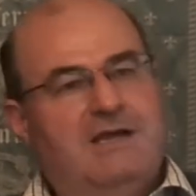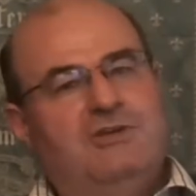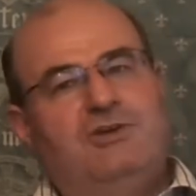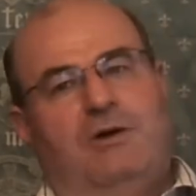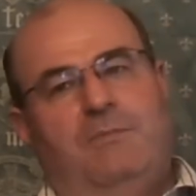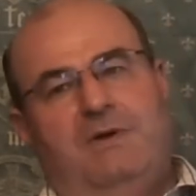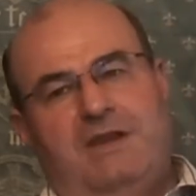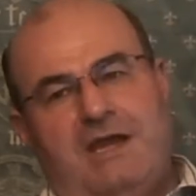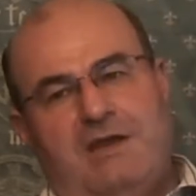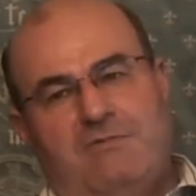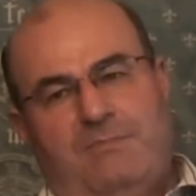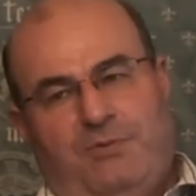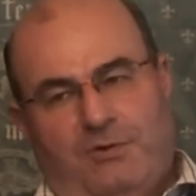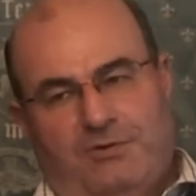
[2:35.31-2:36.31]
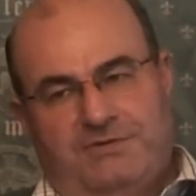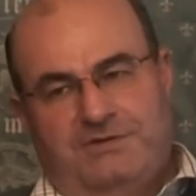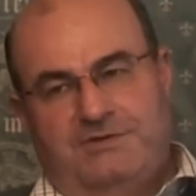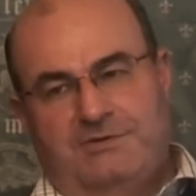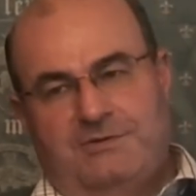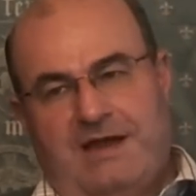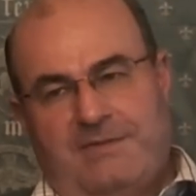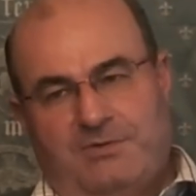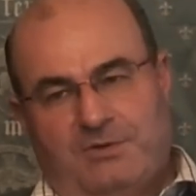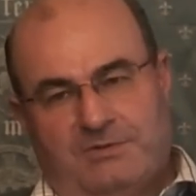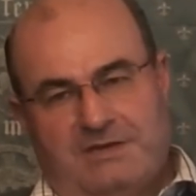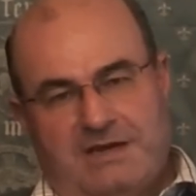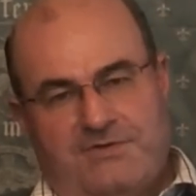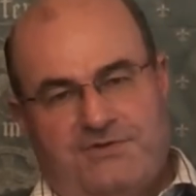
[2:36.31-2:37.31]
Jean Monnet reported to Admiral
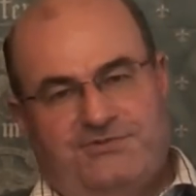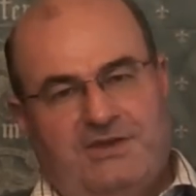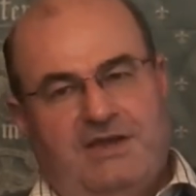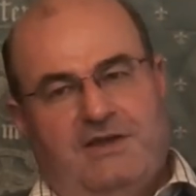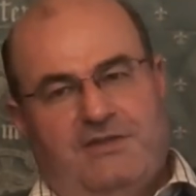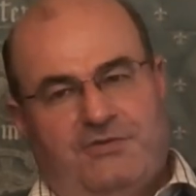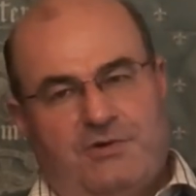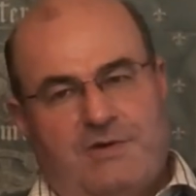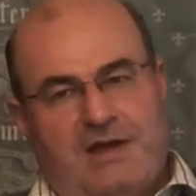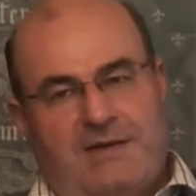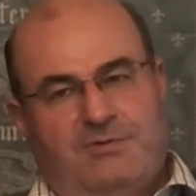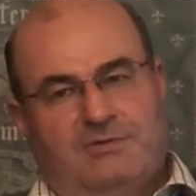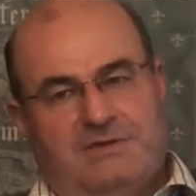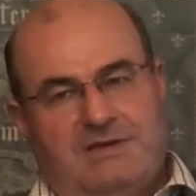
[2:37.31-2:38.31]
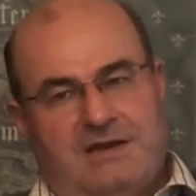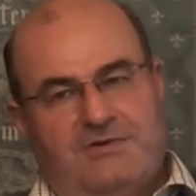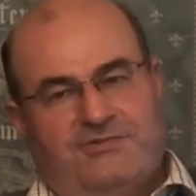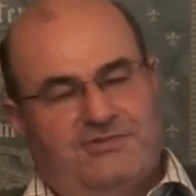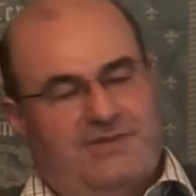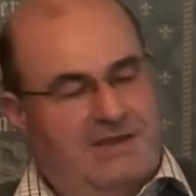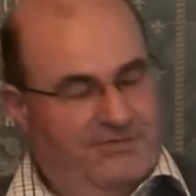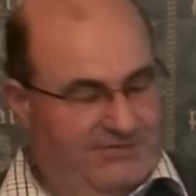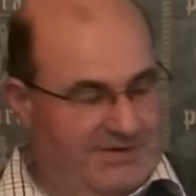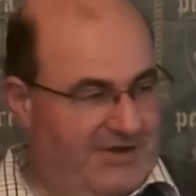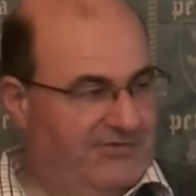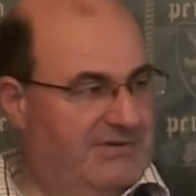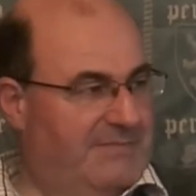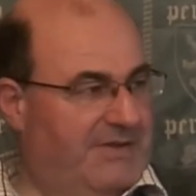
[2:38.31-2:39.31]
Canaris through Admiral Canaris as head of
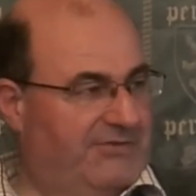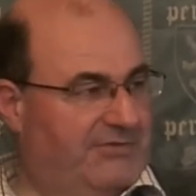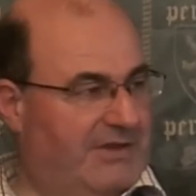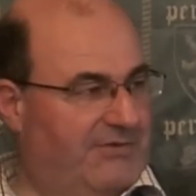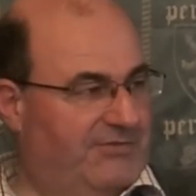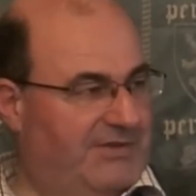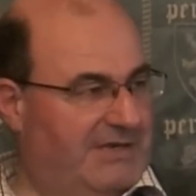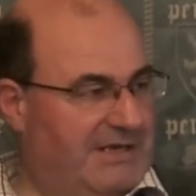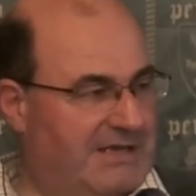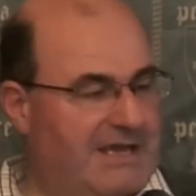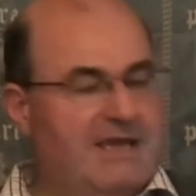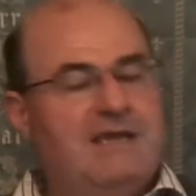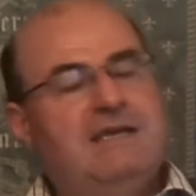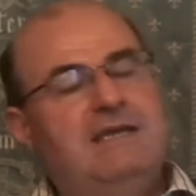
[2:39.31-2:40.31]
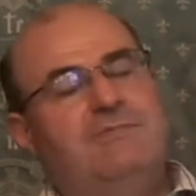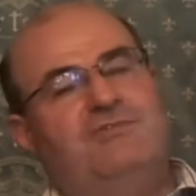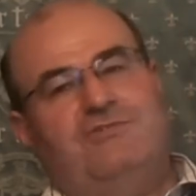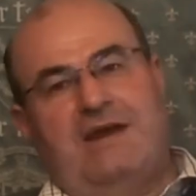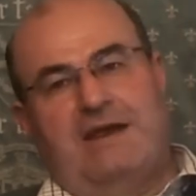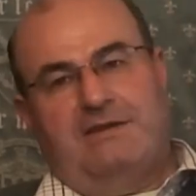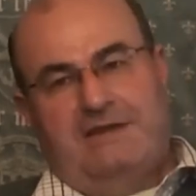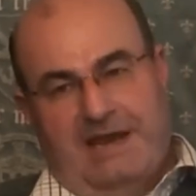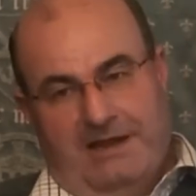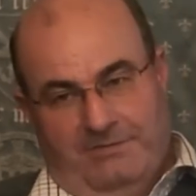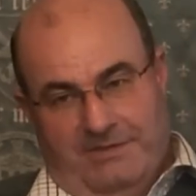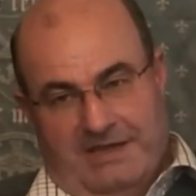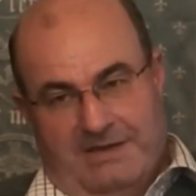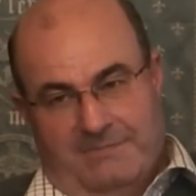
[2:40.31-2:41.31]
station at Mexico City. He was tracked
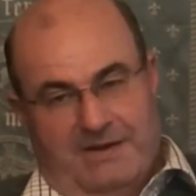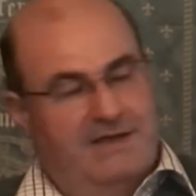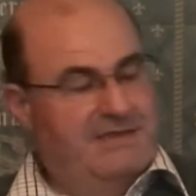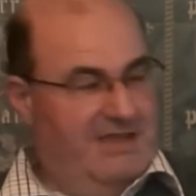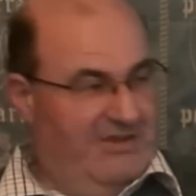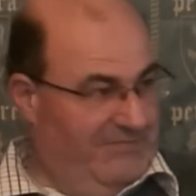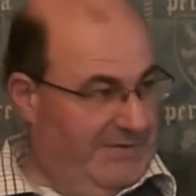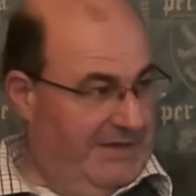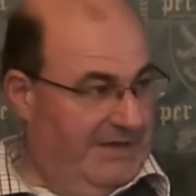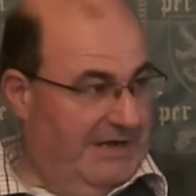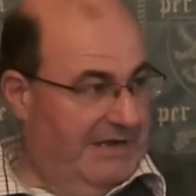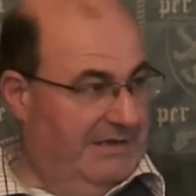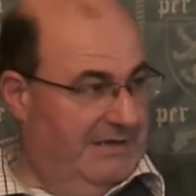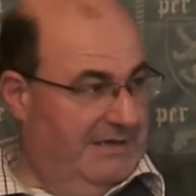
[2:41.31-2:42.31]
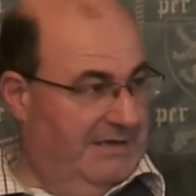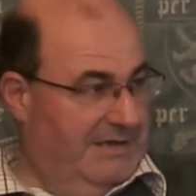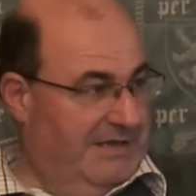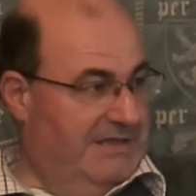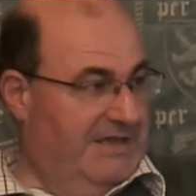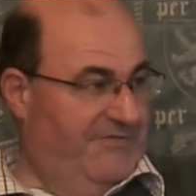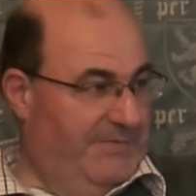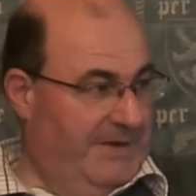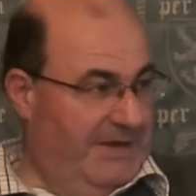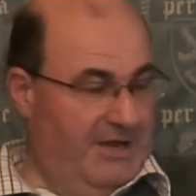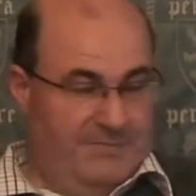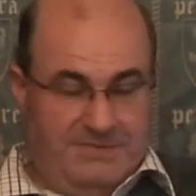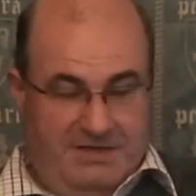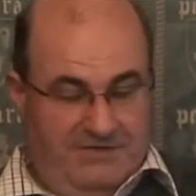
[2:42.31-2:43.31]
down there by the FBI. And the
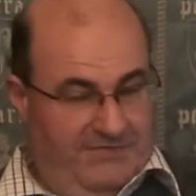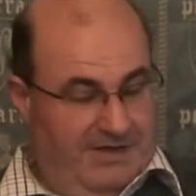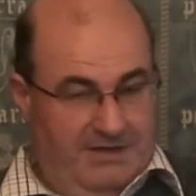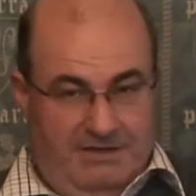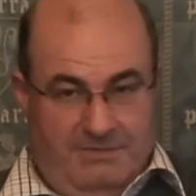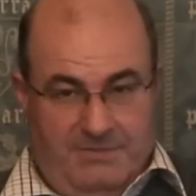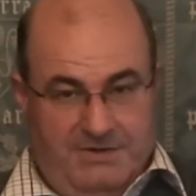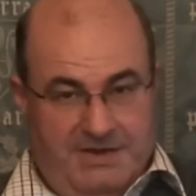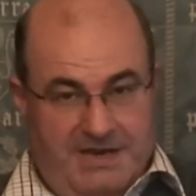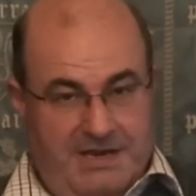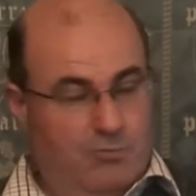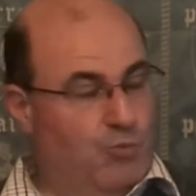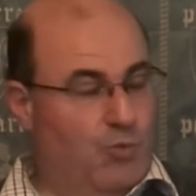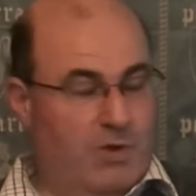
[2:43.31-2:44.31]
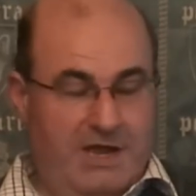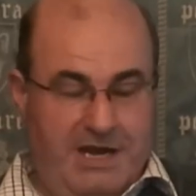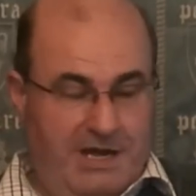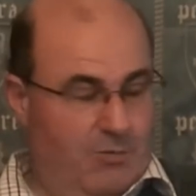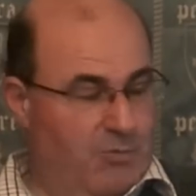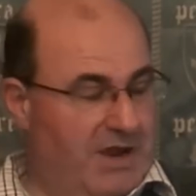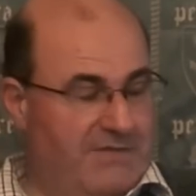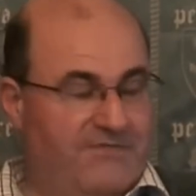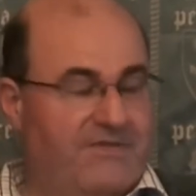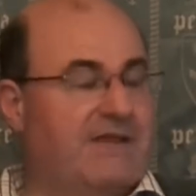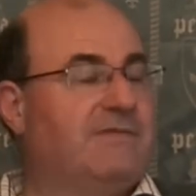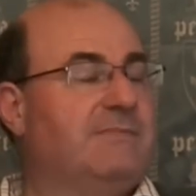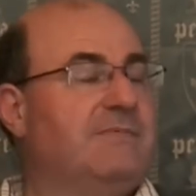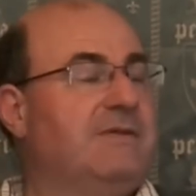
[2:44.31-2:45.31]
FBI opened their file on Monnet way, in
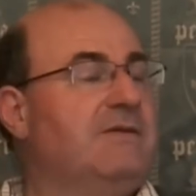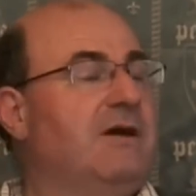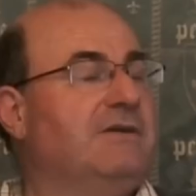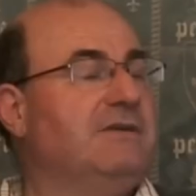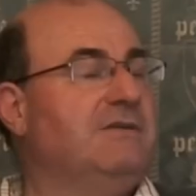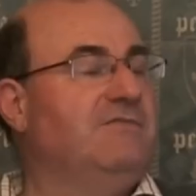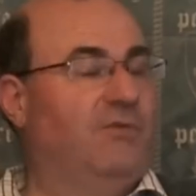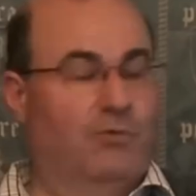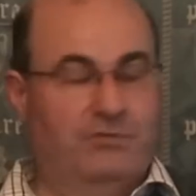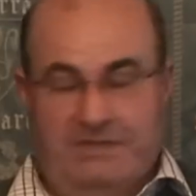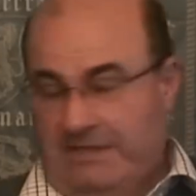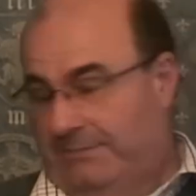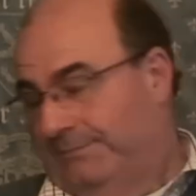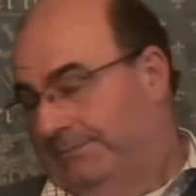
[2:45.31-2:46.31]
fact, in 1940, I think.